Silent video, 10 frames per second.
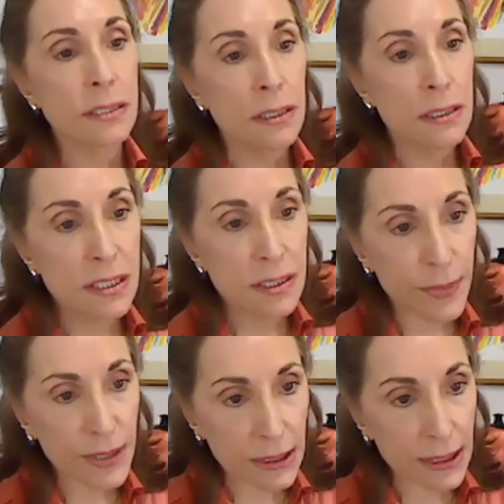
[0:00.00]

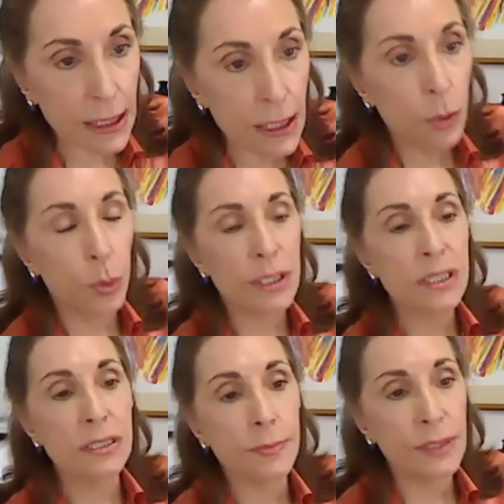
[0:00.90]
stability. What does
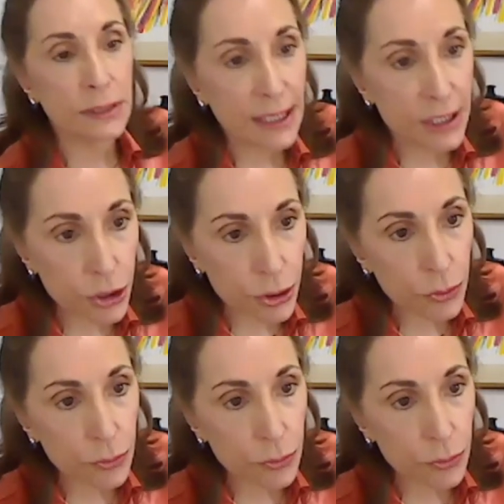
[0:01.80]
stability do?